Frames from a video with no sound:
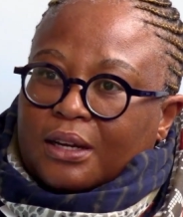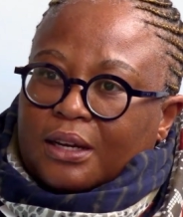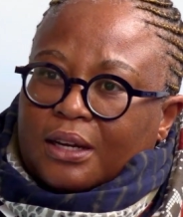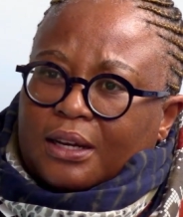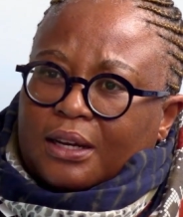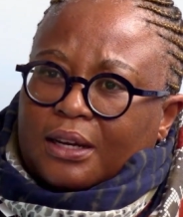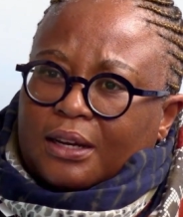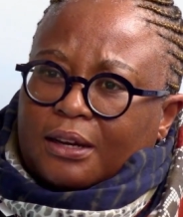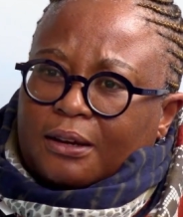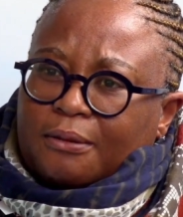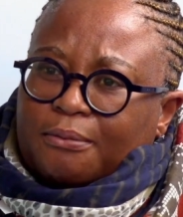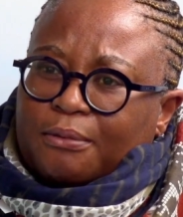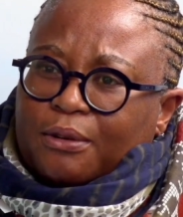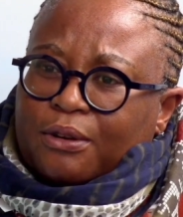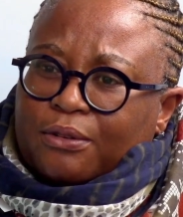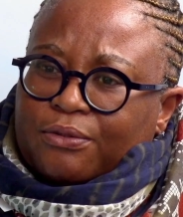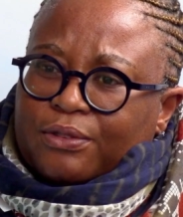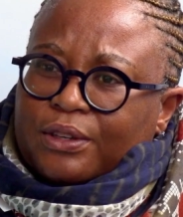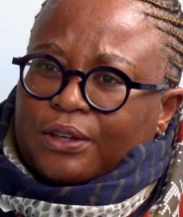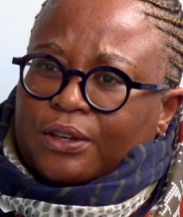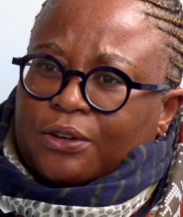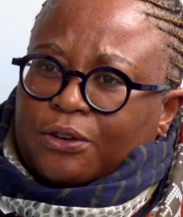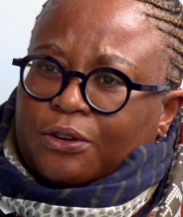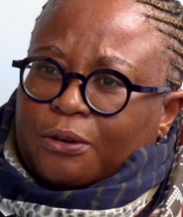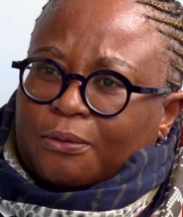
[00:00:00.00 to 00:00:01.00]
of
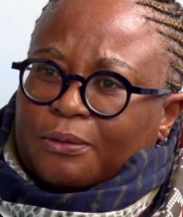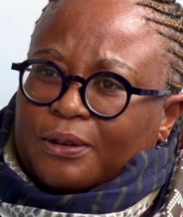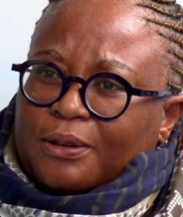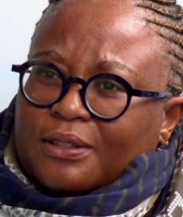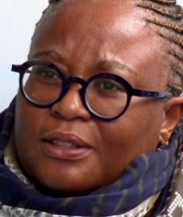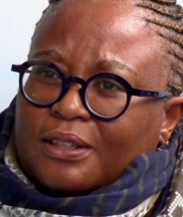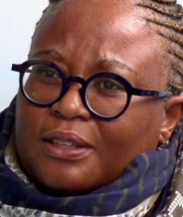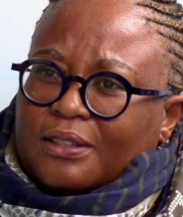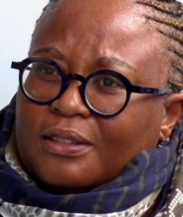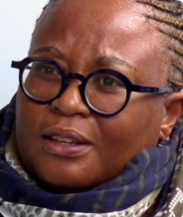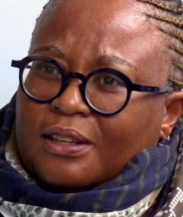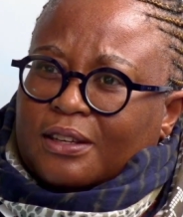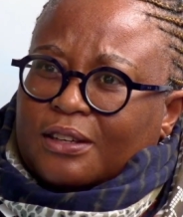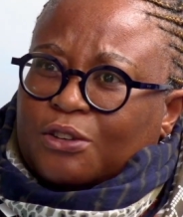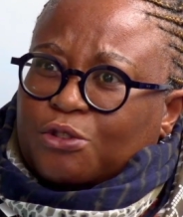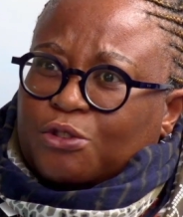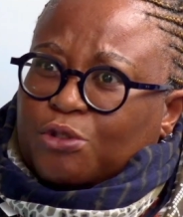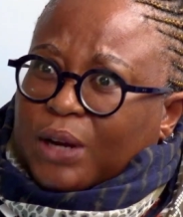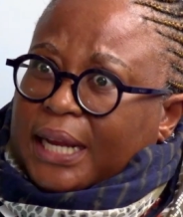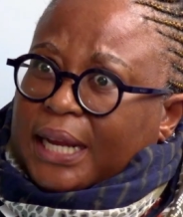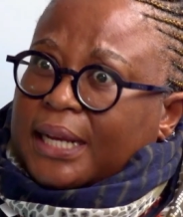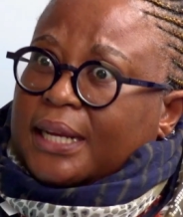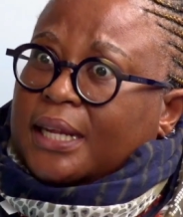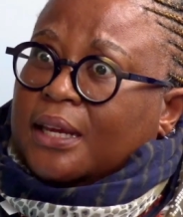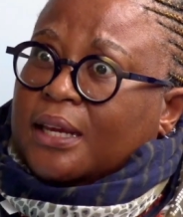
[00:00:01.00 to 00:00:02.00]
e-commerce as a
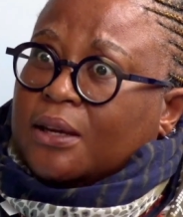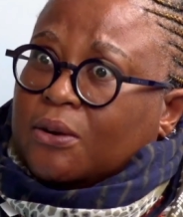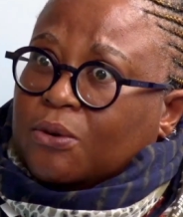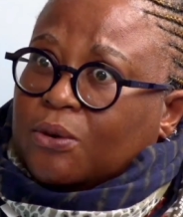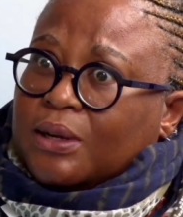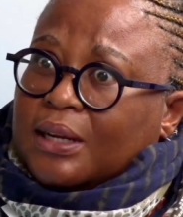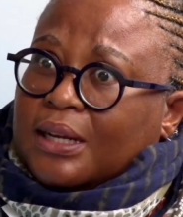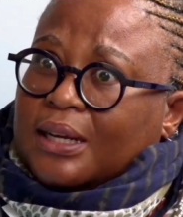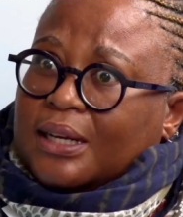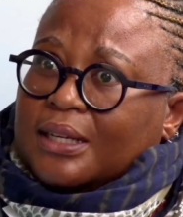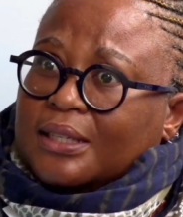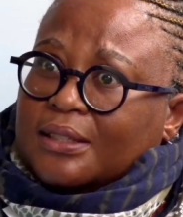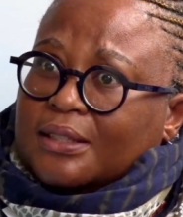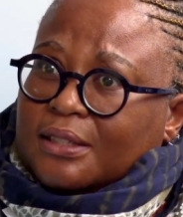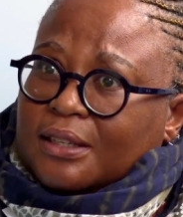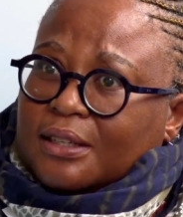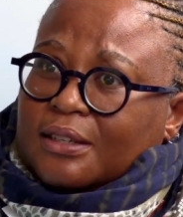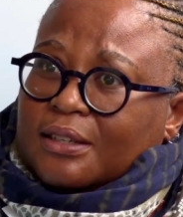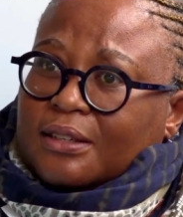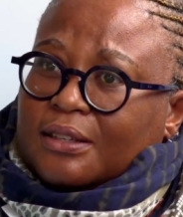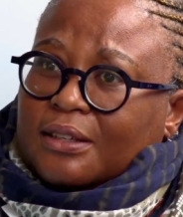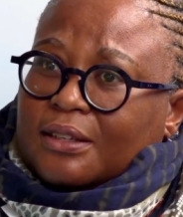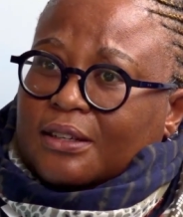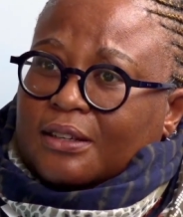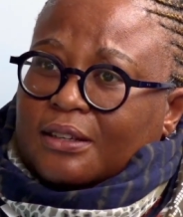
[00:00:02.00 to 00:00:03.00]
great
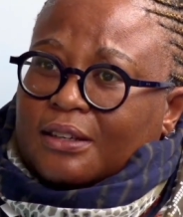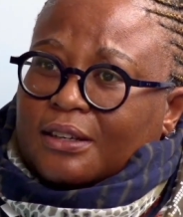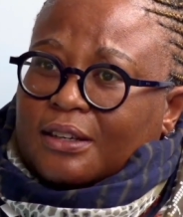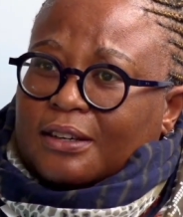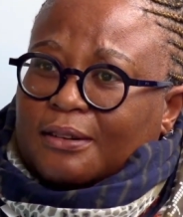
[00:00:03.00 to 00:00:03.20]
equalizer